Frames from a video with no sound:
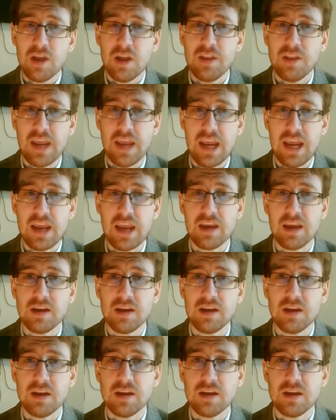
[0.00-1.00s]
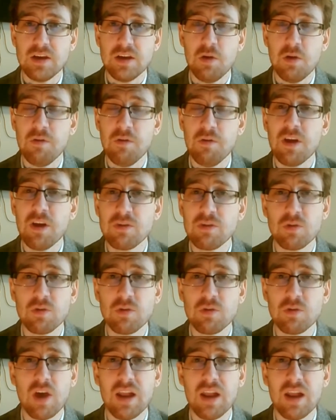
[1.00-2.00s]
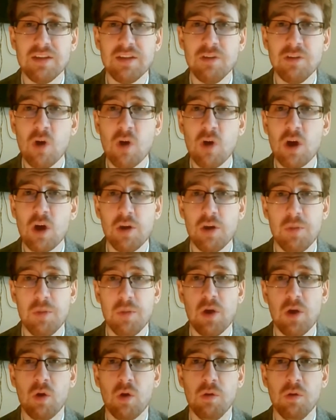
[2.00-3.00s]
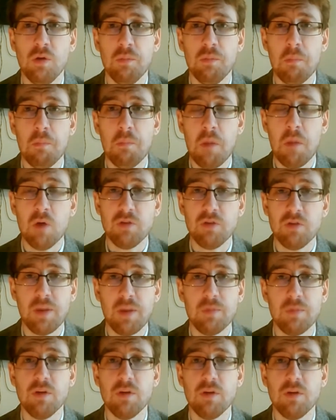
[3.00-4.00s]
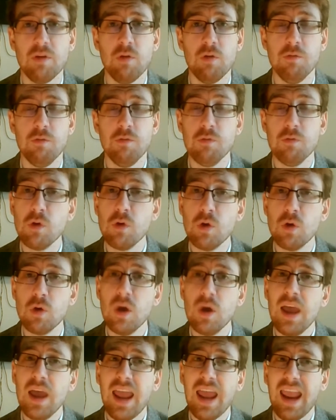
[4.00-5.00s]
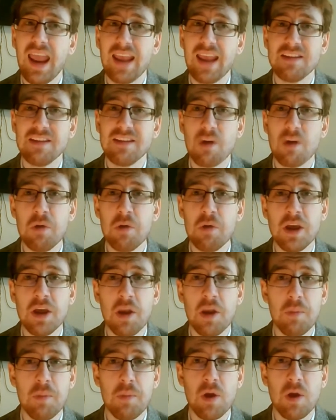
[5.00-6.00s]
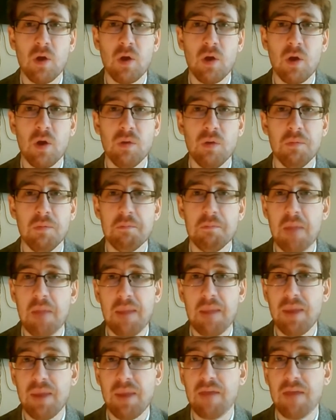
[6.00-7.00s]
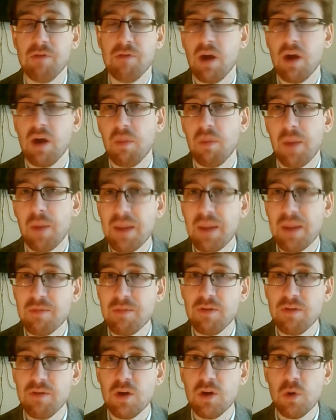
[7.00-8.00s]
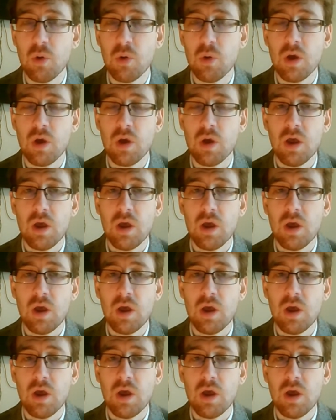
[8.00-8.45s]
the Universal title is not going to be on most episodes of Raw it's only going to be on maybe every other pay per view.